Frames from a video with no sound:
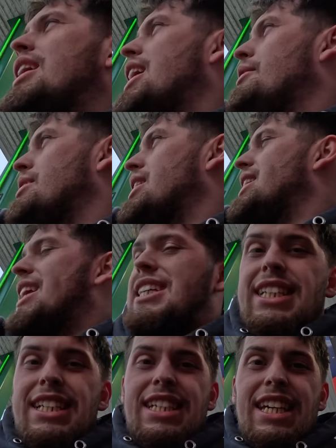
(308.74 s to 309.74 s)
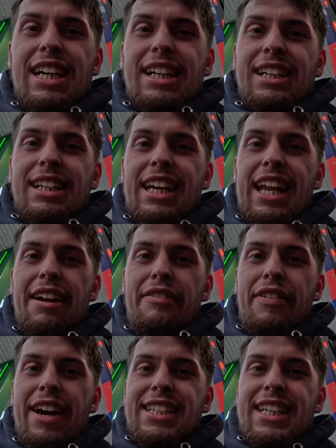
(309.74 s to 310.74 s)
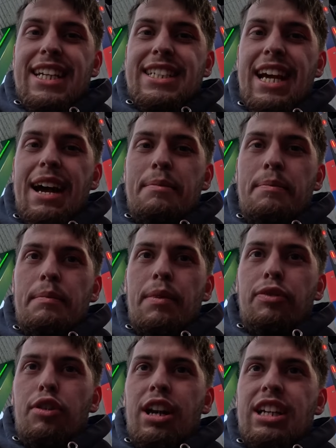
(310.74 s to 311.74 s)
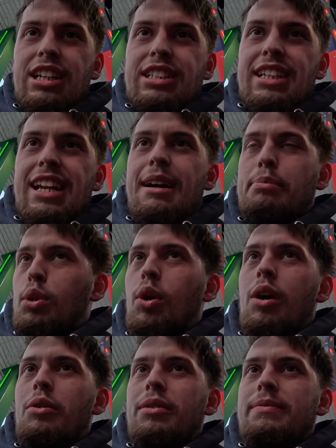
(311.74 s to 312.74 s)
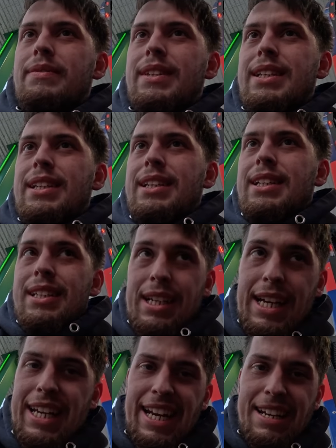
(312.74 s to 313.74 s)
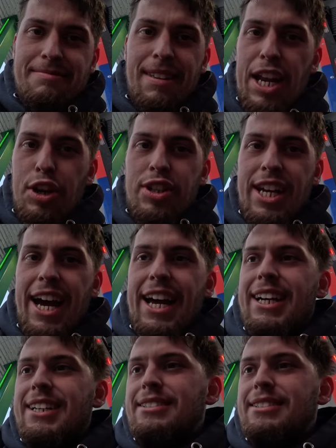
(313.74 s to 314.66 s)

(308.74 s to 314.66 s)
uh, within distance here and get that fixed ASAP before it turns into a blowout and then a new tyre.